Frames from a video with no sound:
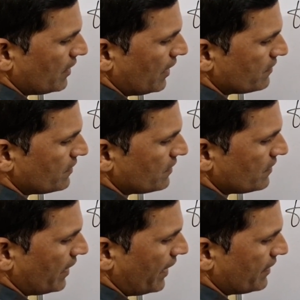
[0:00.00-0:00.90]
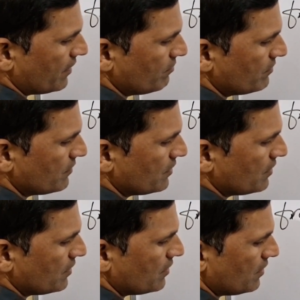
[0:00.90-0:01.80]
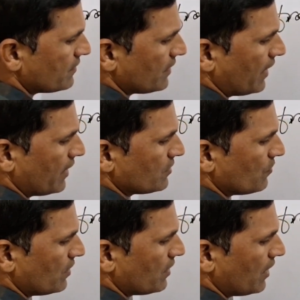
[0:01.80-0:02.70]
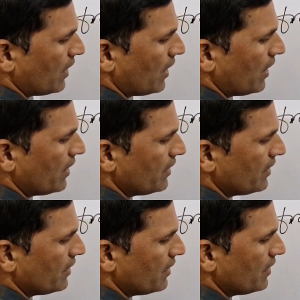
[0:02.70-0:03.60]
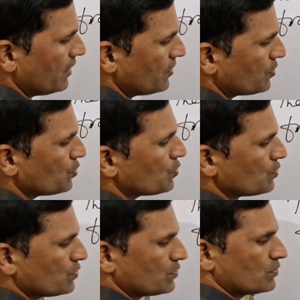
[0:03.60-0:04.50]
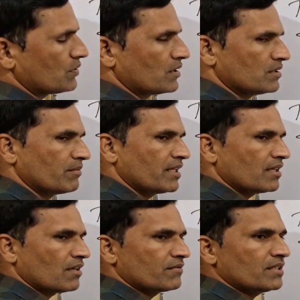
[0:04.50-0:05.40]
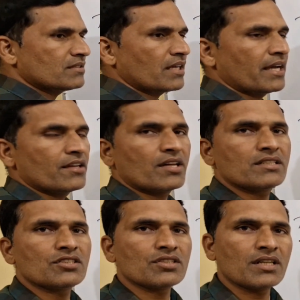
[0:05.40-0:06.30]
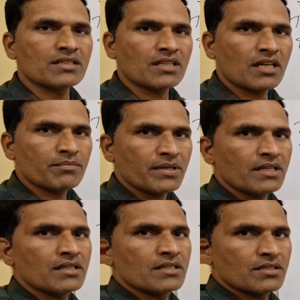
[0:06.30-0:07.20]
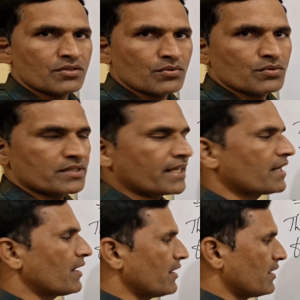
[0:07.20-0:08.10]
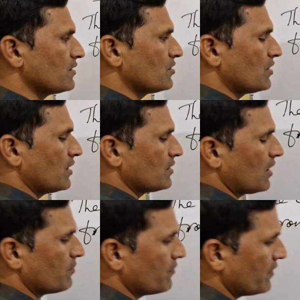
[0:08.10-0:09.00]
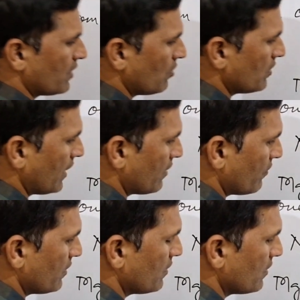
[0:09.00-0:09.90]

gaseous atom. This as what? IE2. What is the meaning of this? Ionization enthalpy 2. Second ionization enthalpy we call that.